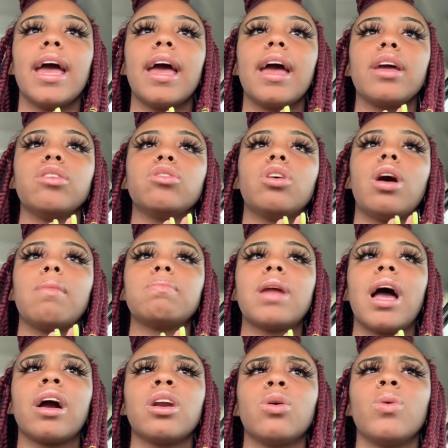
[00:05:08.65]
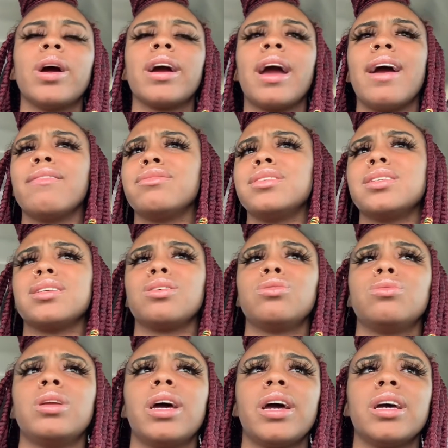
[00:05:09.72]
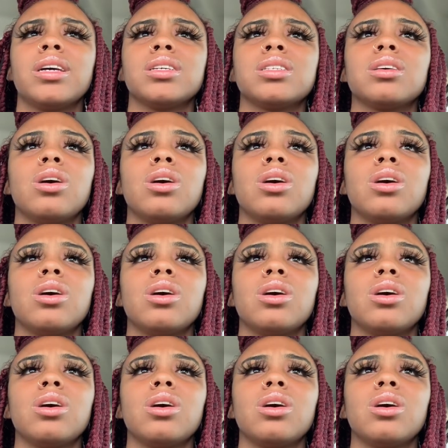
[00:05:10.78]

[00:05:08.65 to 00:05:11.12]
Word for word: And, you know, I'm not going to work every single day.